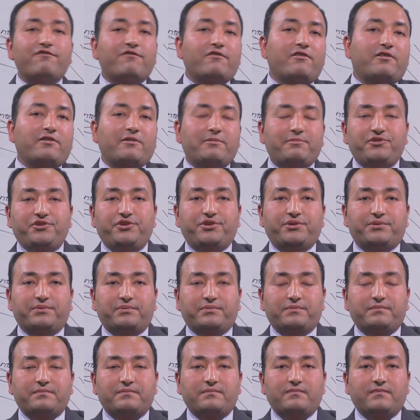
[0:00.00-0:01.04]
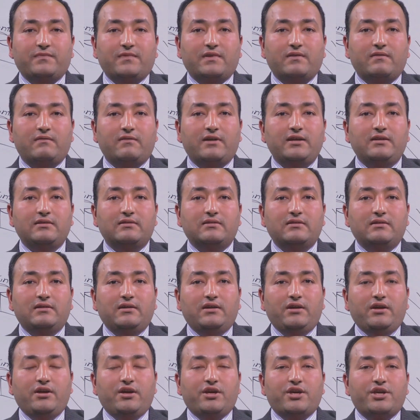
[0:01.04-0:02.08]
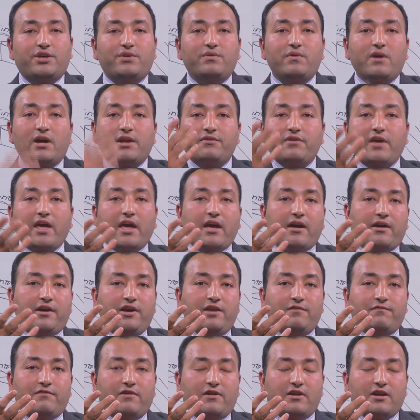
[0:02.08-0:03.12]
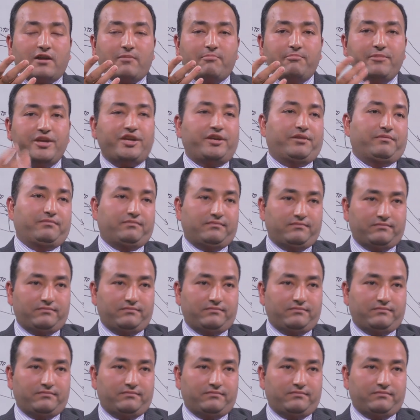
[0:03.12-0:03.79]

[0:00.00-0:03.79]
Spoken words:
front of you. Right? You are there in front of me.